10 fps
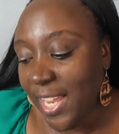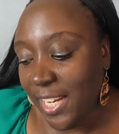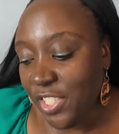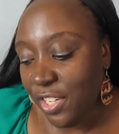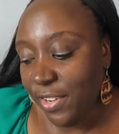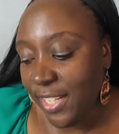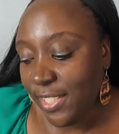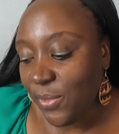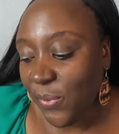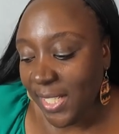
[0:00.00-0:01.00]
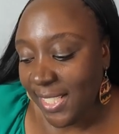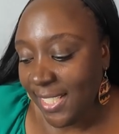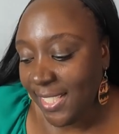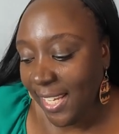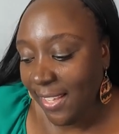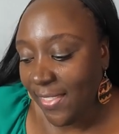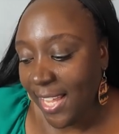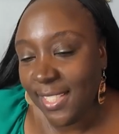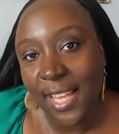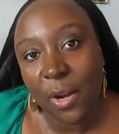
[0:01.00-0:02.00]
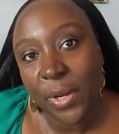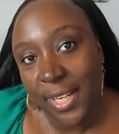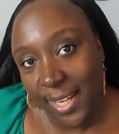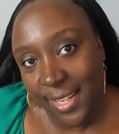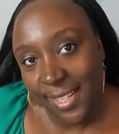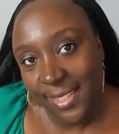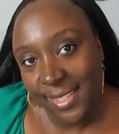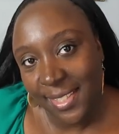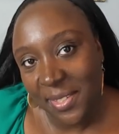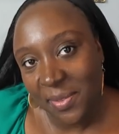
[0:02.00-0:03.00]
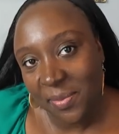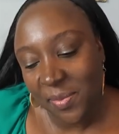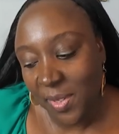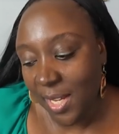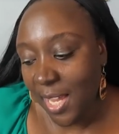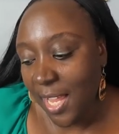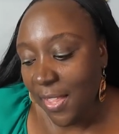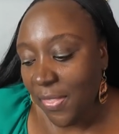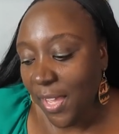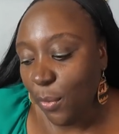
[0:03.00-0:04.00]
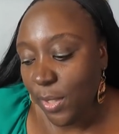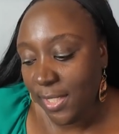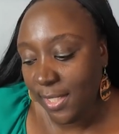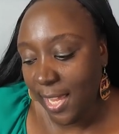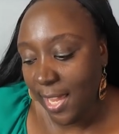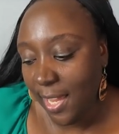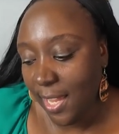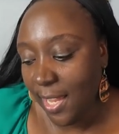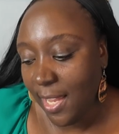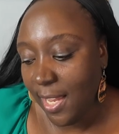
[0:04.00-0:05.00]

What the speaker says: Nigerians want to say that's how it is, they would say,